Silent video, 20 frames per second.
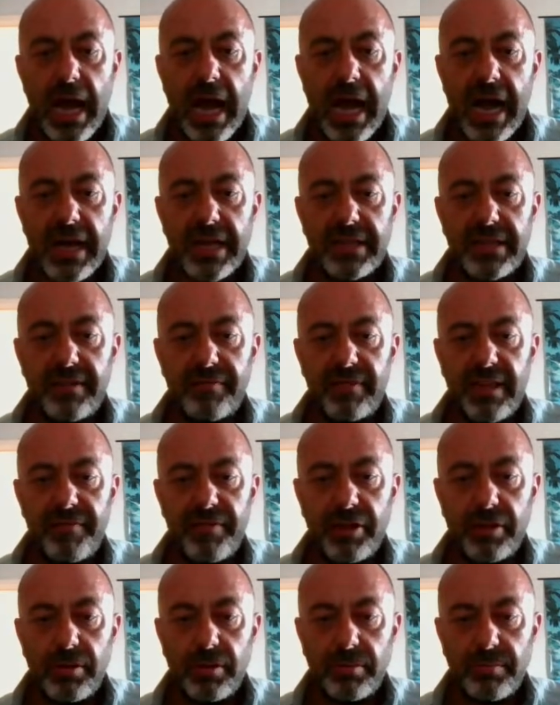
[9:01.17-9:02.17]
Active
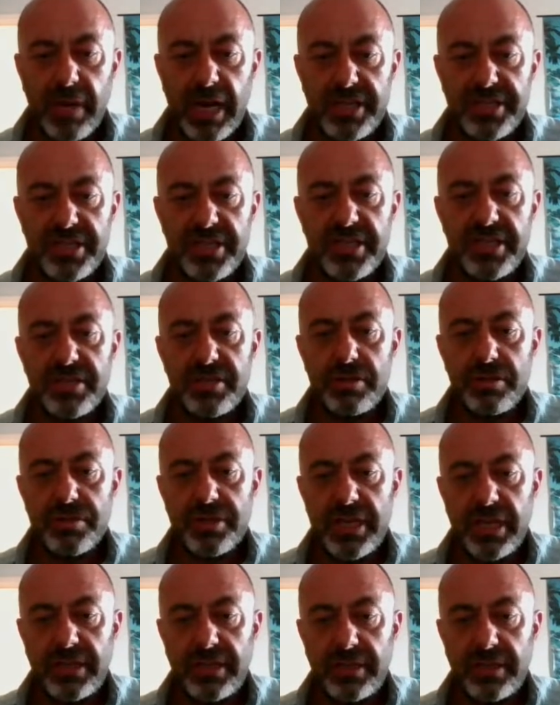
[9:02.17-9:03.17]
level on match is to
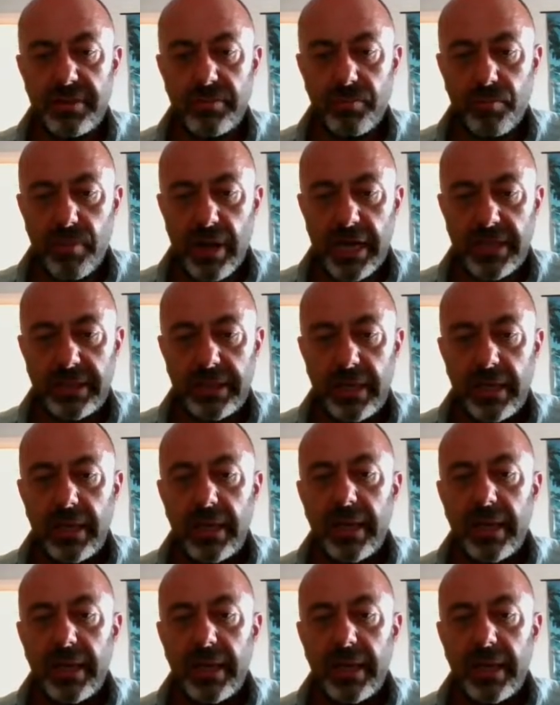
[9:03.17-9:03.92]
set it 1